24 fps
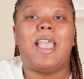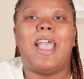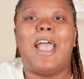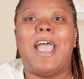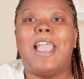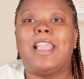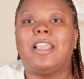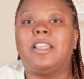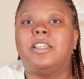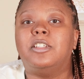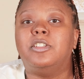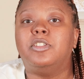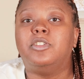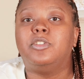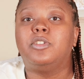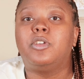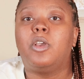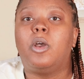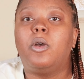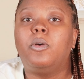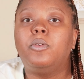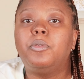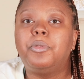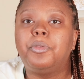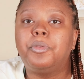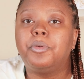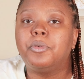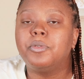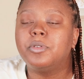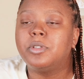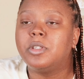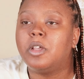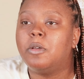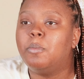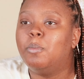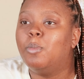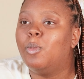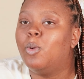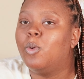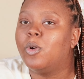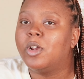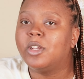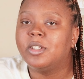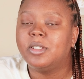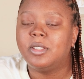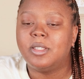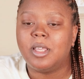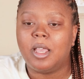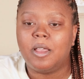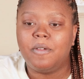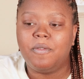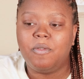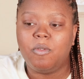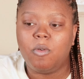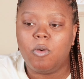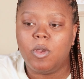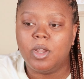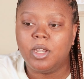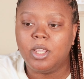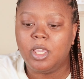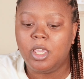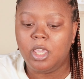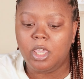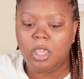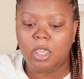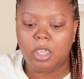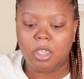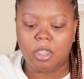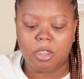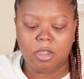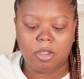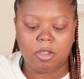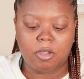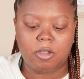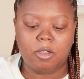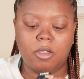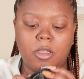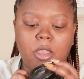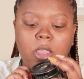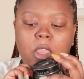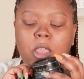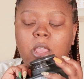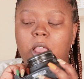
I can go through some more stuff on here,